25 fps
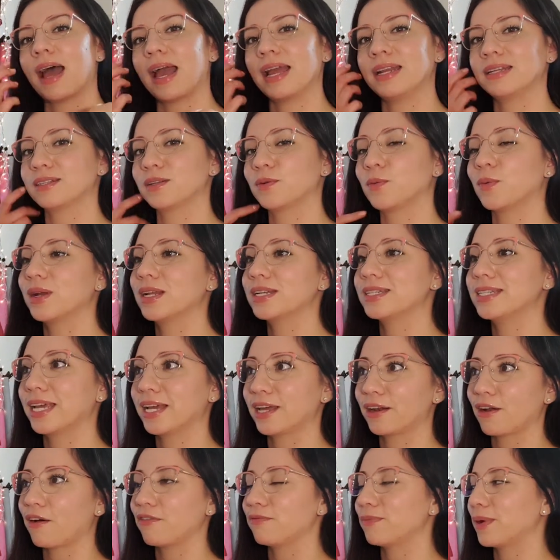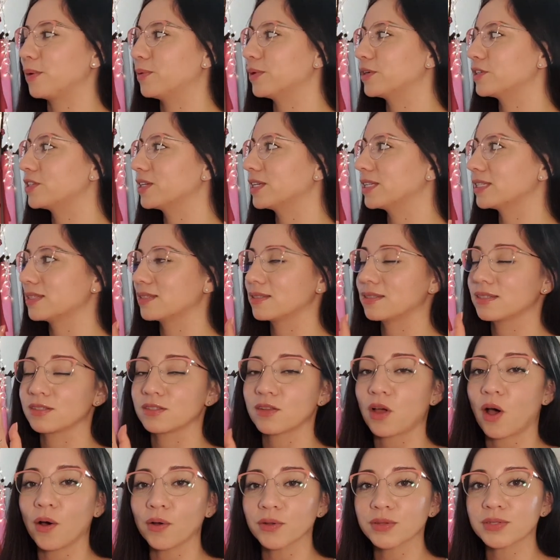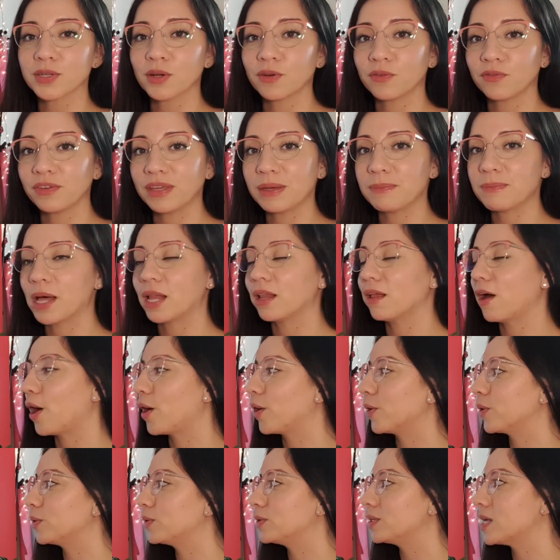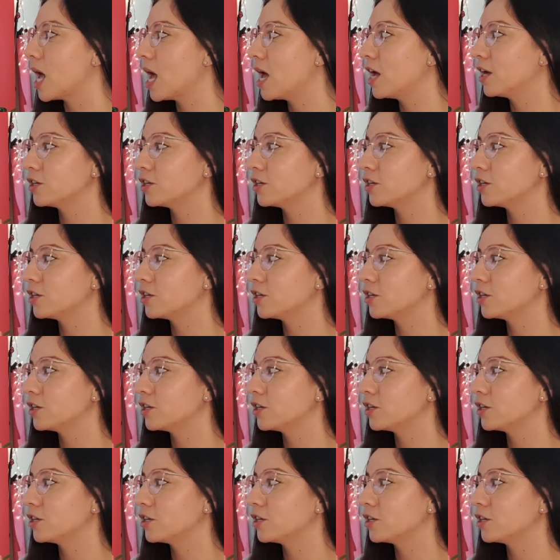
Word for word: I didn't want to take it off my wish list. This is also female owned.